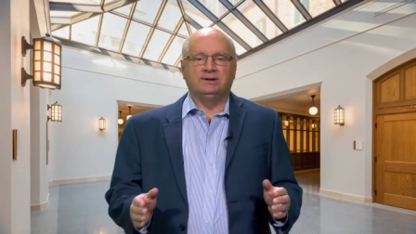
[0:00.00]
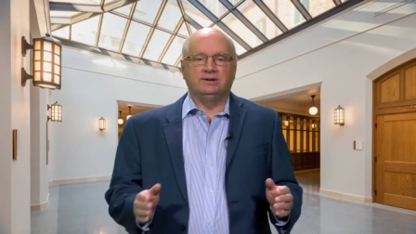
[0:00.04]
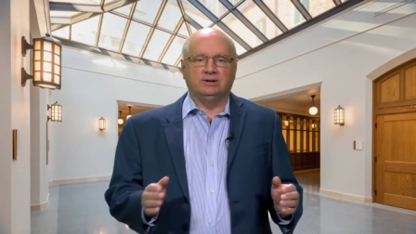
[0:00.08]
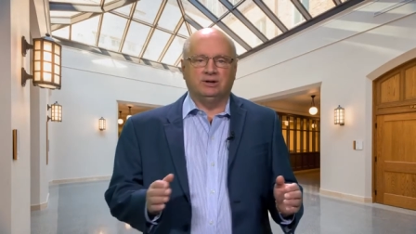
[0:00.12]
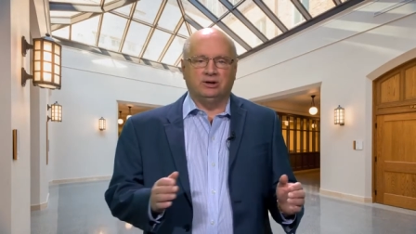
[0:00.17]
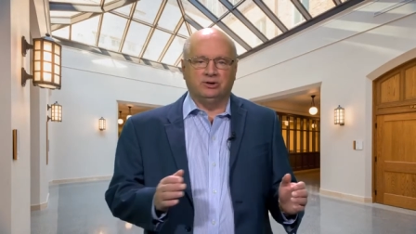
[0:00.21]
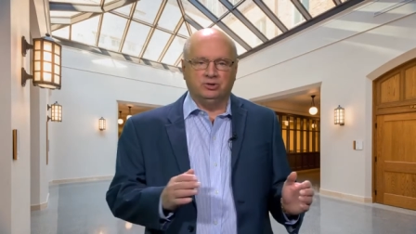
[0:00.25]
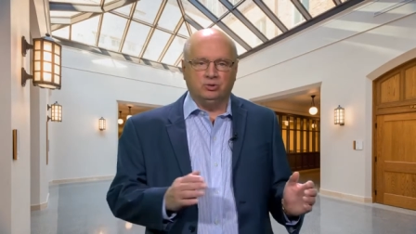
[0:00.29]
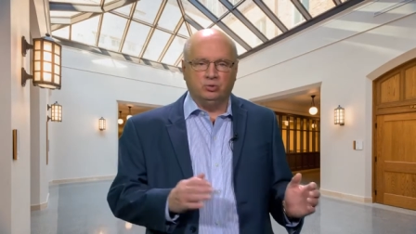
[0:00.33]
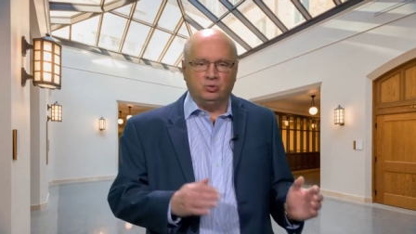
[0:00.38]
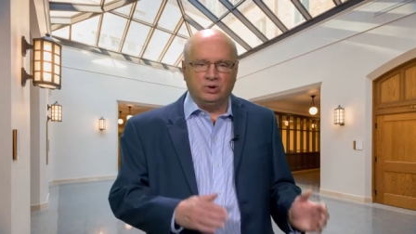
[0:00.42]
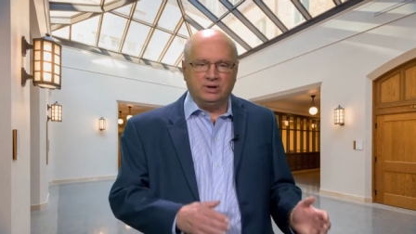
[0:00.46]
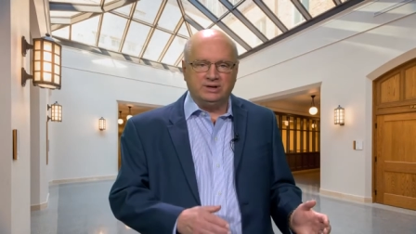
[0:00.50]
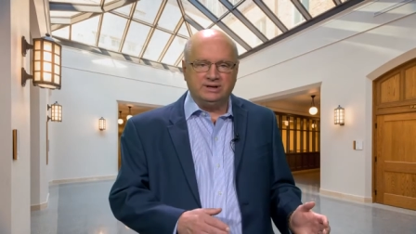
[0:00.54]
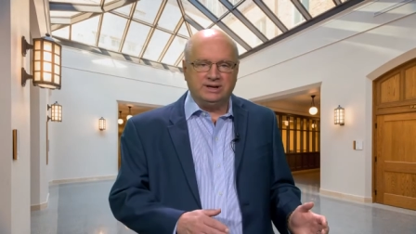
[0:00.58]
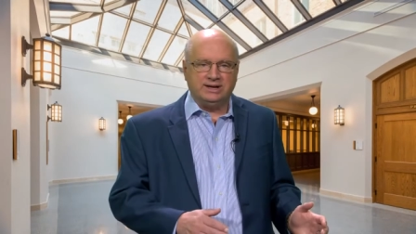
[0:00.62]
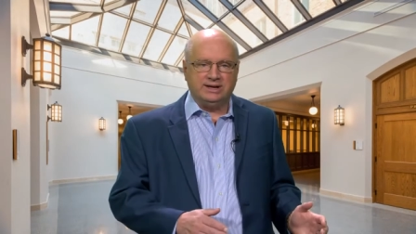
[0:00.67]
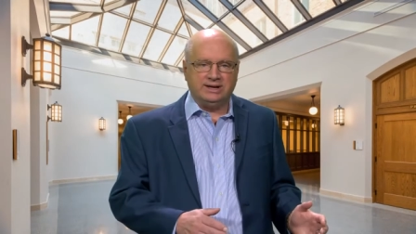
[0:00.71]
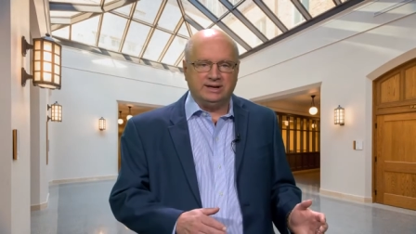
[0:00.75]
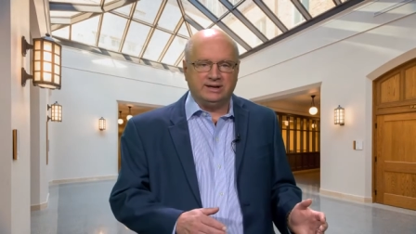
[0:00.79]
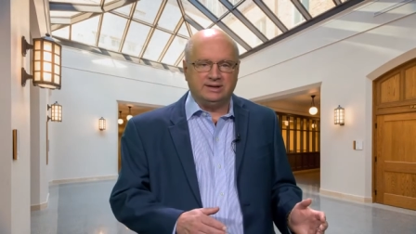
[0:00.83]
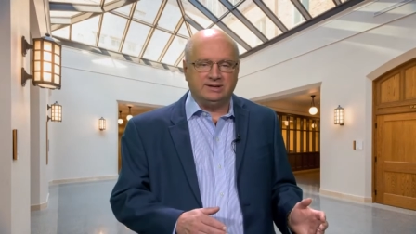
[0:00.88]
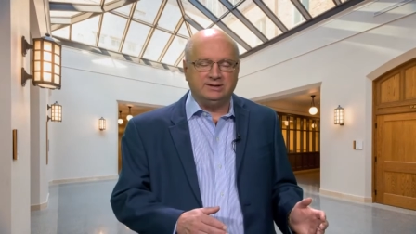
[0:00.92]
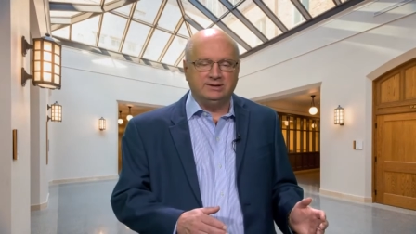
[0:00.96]
on the one
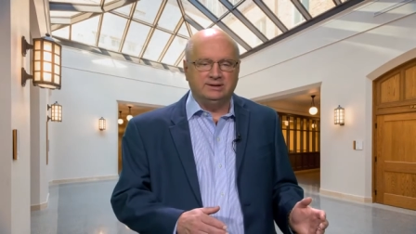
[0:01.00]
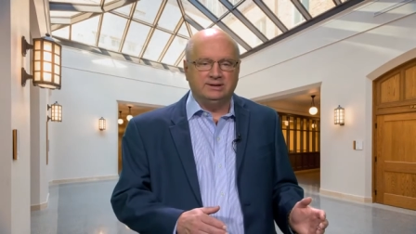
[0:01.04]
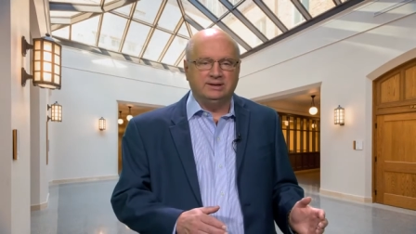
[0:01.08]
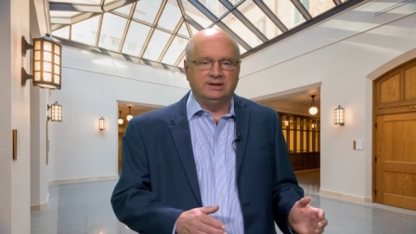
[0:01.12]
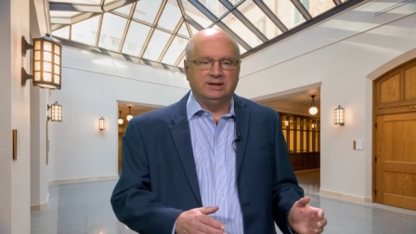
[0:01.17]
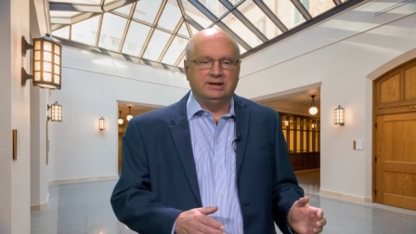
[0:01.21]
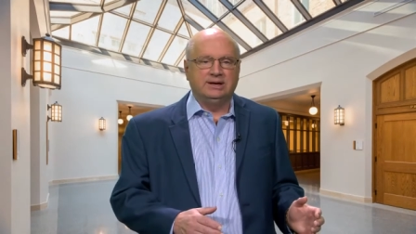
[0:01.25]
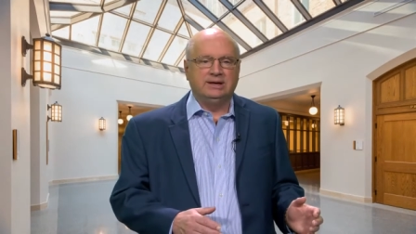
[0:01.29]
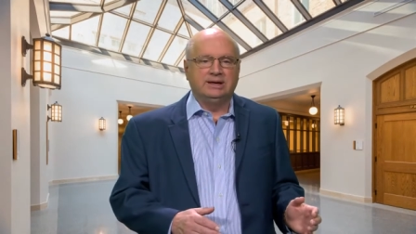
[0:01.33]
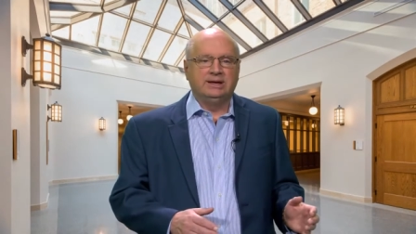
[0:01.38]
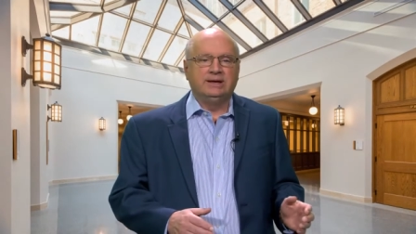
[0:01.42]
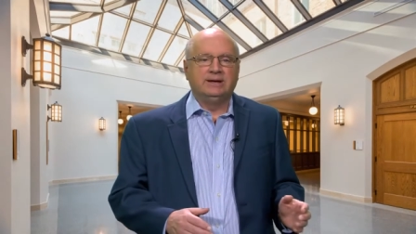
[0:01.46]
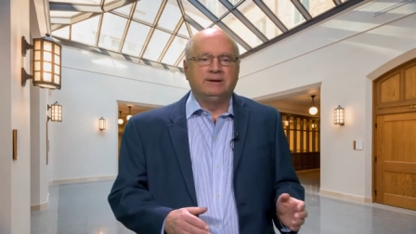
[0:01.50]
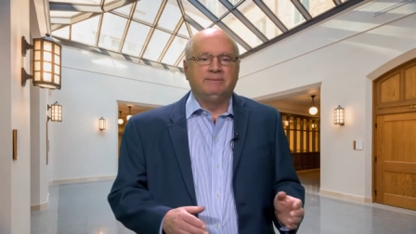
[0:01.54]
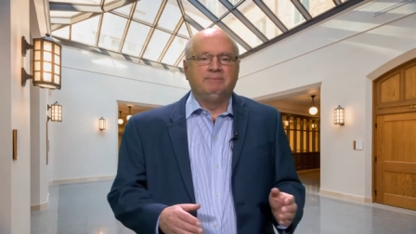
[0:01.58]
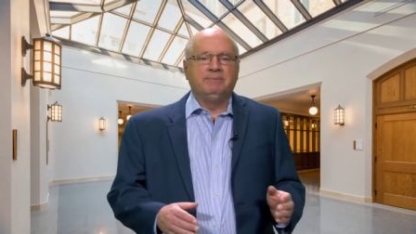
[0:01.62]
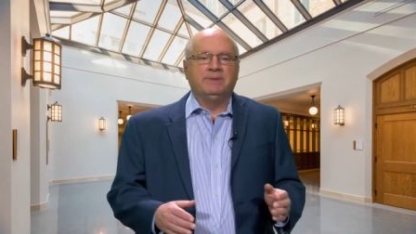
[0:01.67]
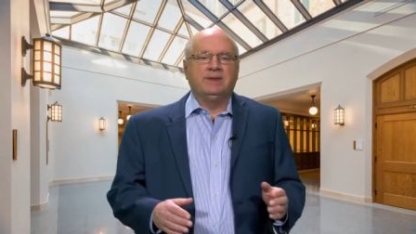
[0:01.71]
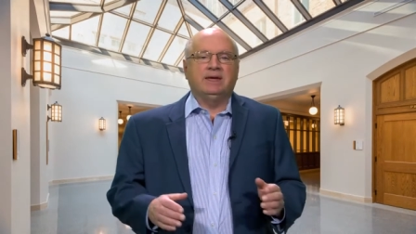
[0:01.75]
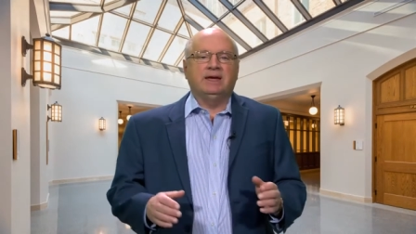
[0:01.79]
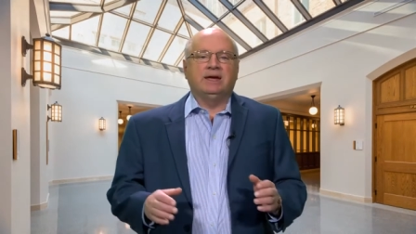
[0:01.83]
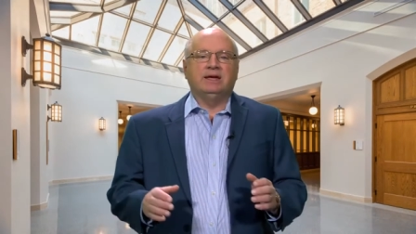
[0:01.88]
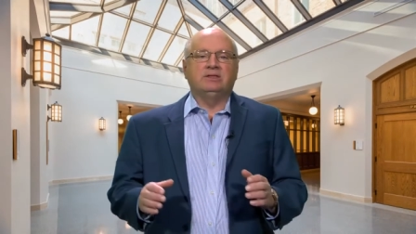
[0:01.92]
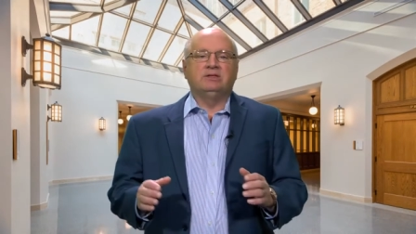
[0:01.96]
hand,
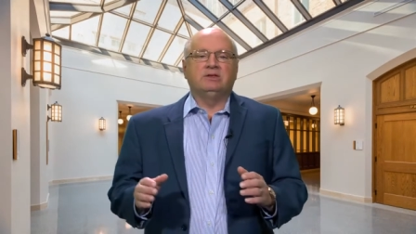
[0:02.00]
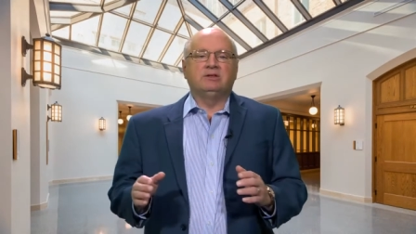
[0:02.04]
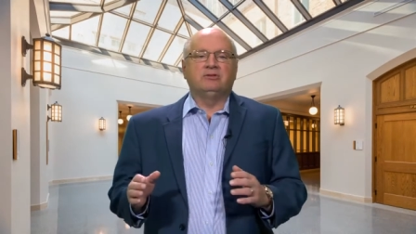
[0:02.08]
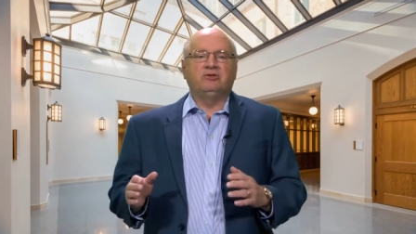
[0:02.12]
and the